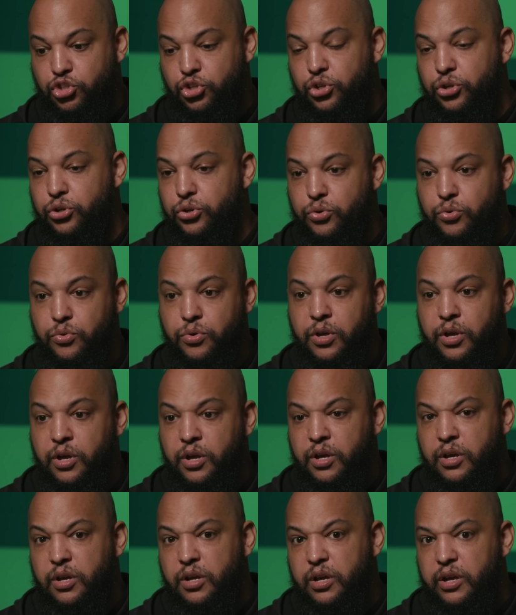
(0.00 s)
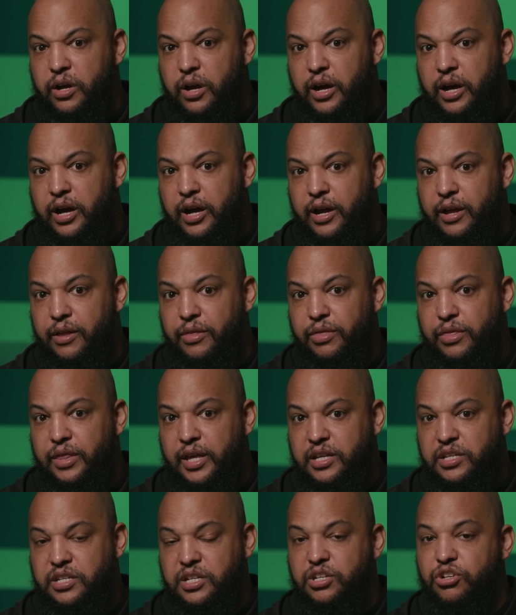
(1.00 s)
2,
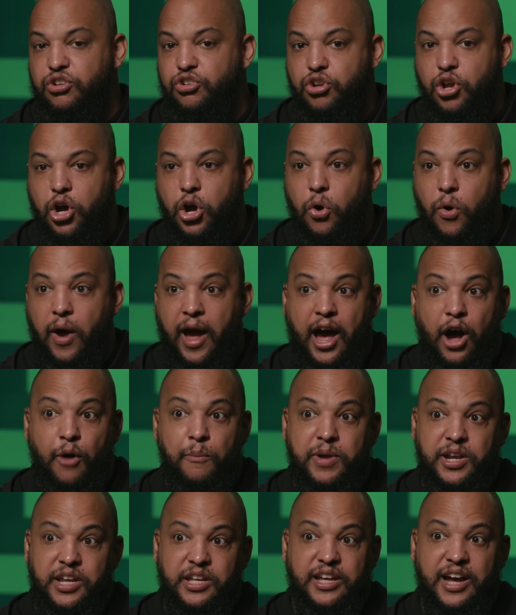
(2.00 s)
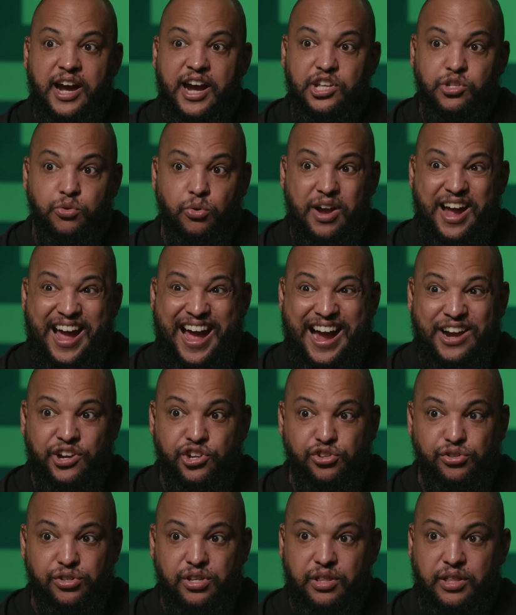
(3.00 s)
they didn't know how many guys were
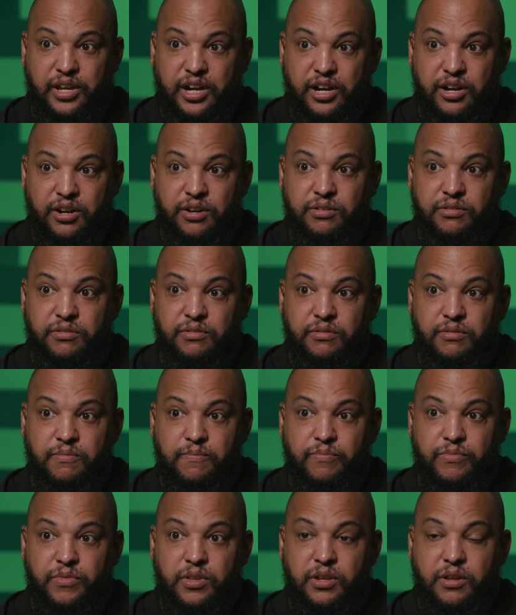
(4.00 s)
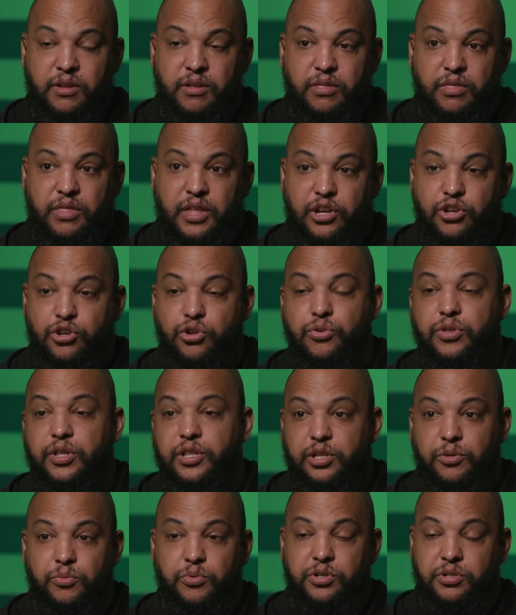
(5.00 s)
actually there. They knew
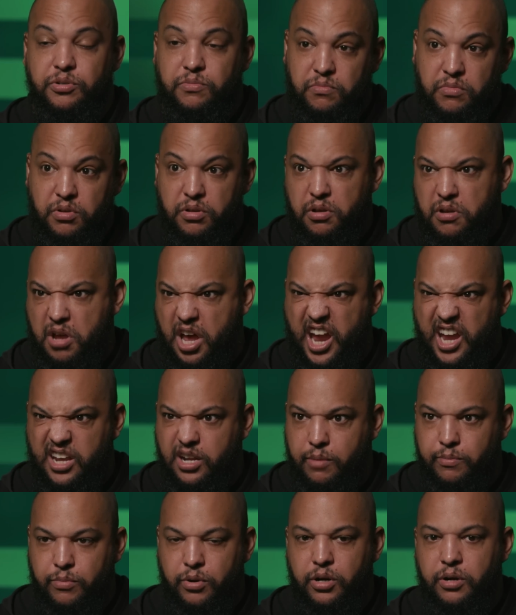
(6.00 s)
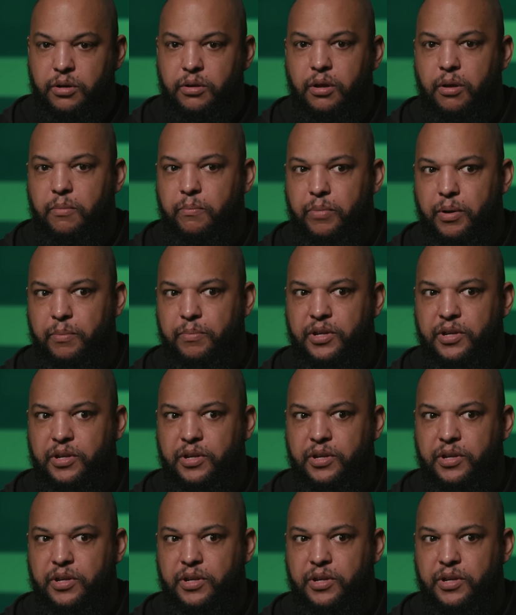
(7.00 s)
that there were a number, but